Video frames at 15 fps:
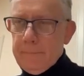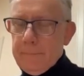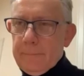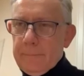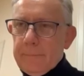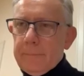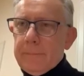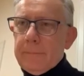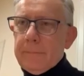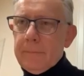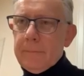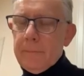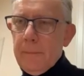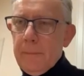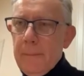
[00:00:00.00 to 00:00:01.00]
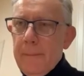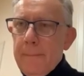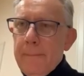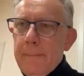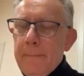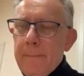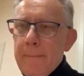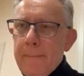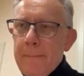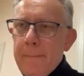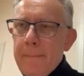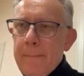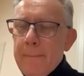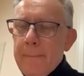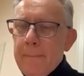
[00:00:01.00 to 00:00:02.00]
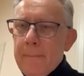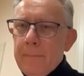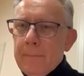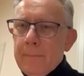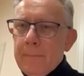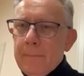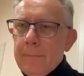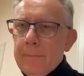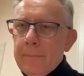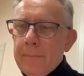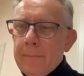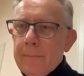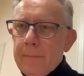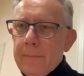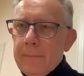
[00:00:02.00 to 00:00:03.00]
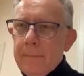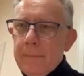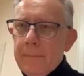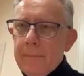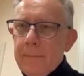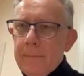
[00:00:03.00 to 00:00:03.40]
The person shown says nothing.